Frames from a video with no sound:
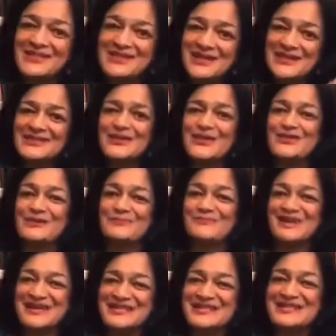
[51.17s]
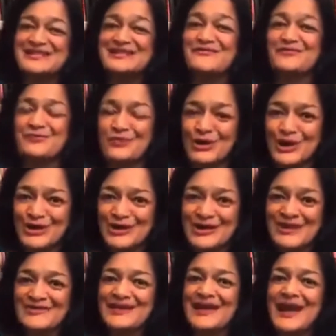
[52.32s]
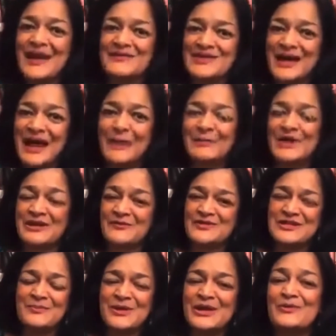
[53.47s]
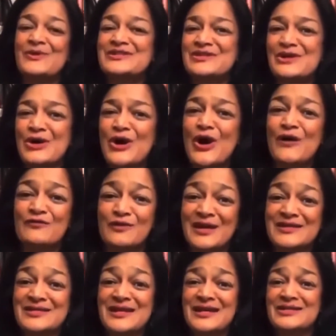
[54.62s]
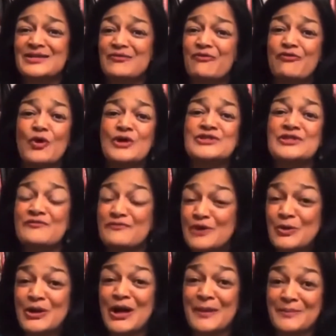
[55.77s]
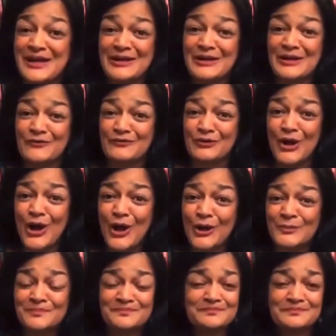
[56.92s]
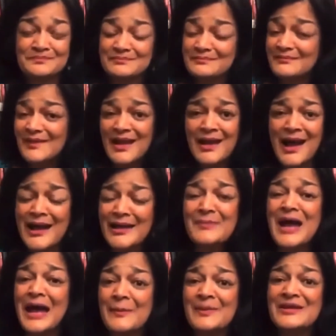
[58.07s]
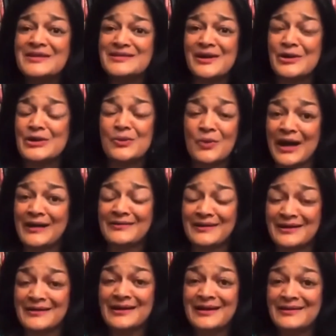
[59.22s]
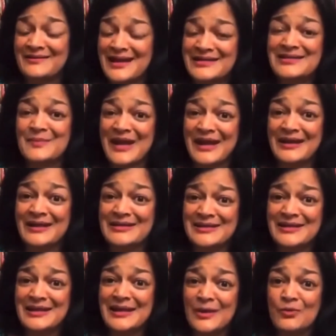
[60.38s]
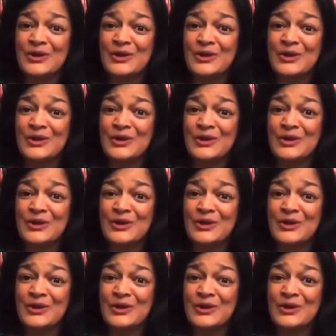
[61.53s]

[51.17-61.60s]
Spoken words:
These are the pieces of work that have to happen. If somebody wants to call for us to force a vote on Medicare for All, I am happy to tell you why I think that's a bad idea.